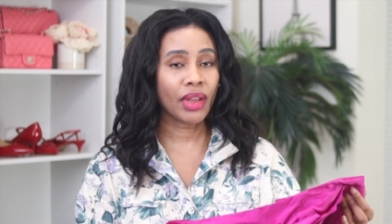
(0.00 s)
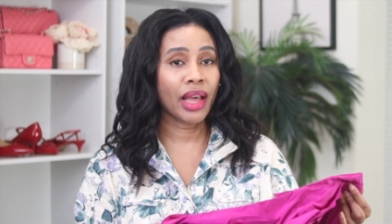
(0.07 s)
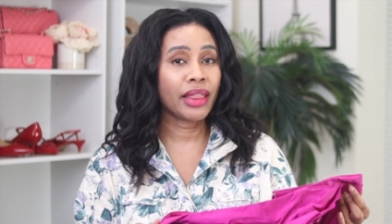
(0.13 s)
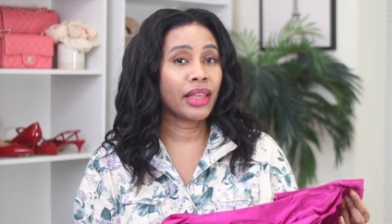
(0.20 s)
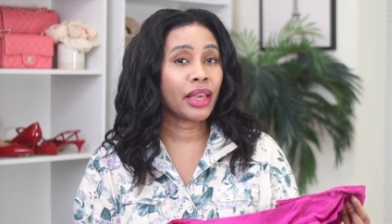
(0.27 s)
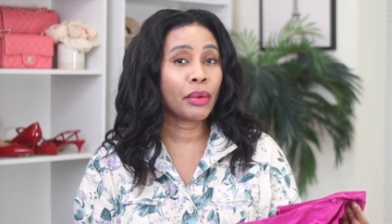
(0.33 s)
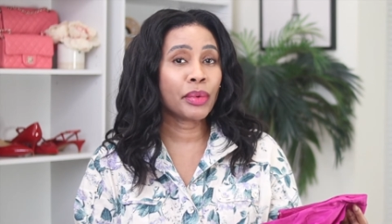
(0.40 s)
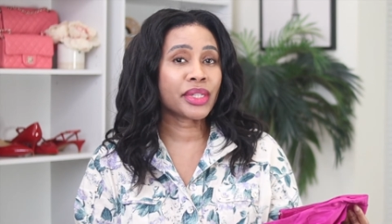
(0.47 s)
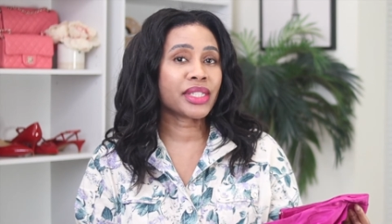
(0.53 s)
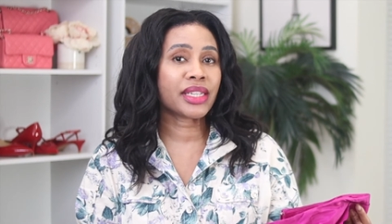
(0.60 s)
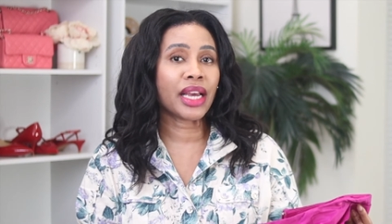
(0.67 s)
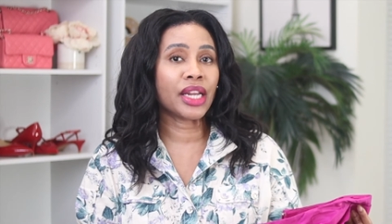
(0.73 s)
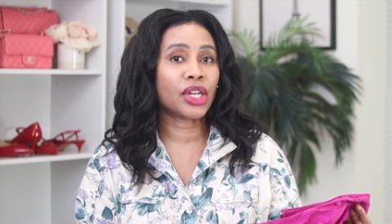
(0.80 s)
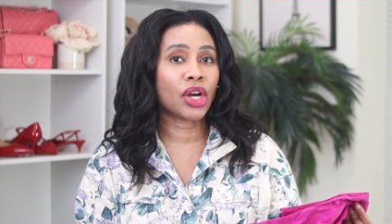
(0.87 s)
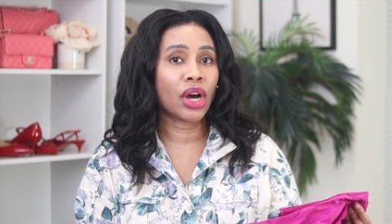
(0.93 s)
I think it was
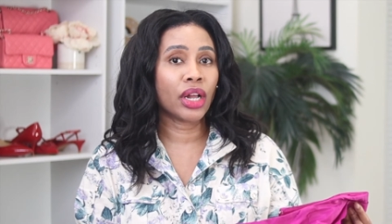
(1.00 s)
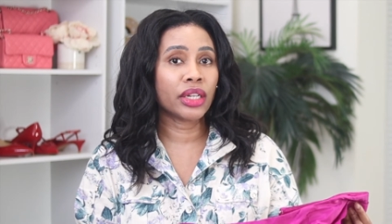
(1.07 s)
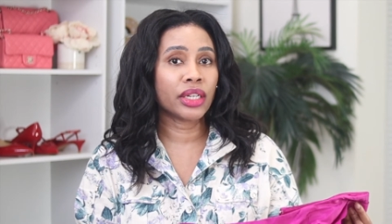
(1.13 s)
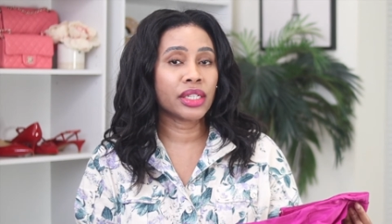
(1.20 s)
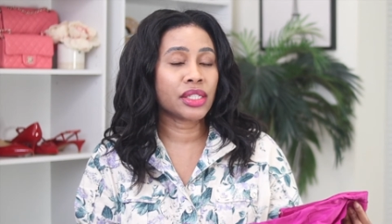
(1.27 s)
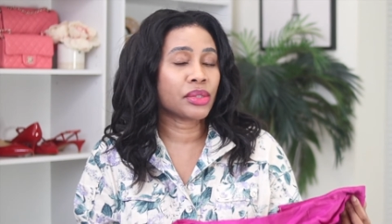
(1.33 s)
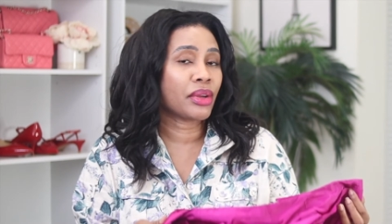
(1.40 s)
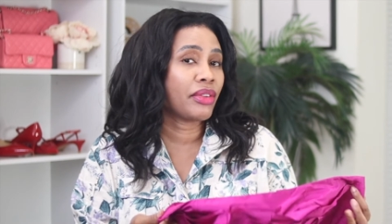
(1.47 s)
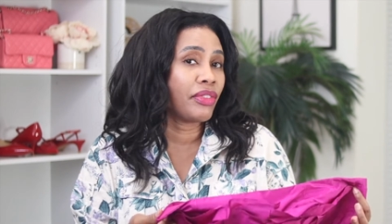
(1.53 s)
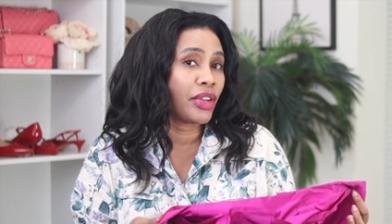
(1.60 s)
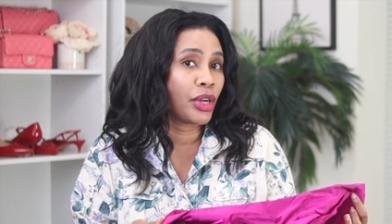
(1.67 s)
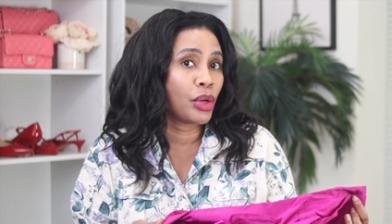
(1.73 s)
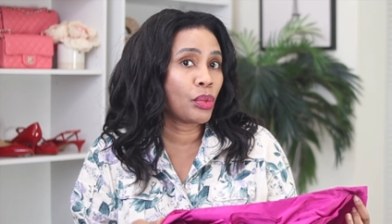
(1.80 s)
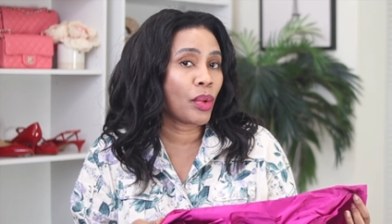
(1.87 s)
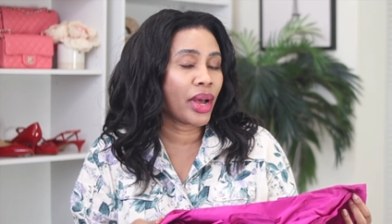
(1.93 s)
$10, so I
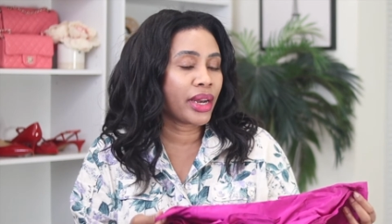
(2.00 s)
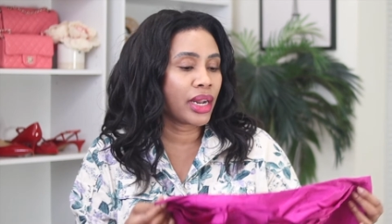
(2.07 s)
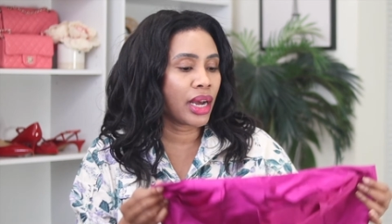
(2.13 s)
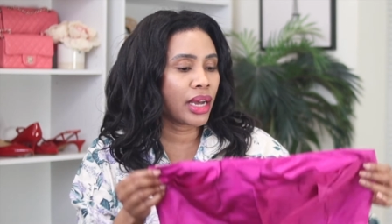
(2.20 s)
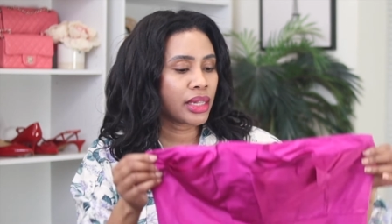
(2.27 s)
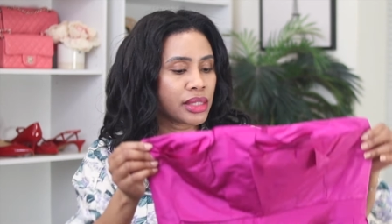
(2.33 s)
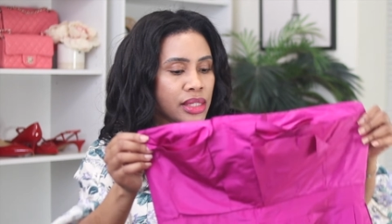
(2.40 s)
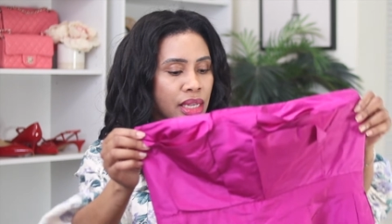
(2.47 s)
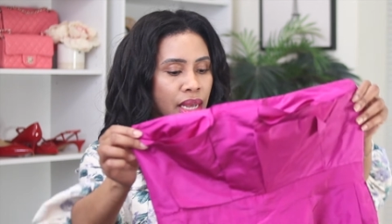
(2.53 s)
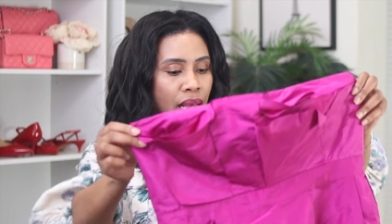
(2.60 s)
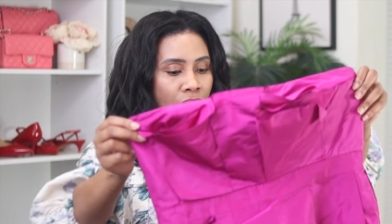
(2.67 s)
figured why not?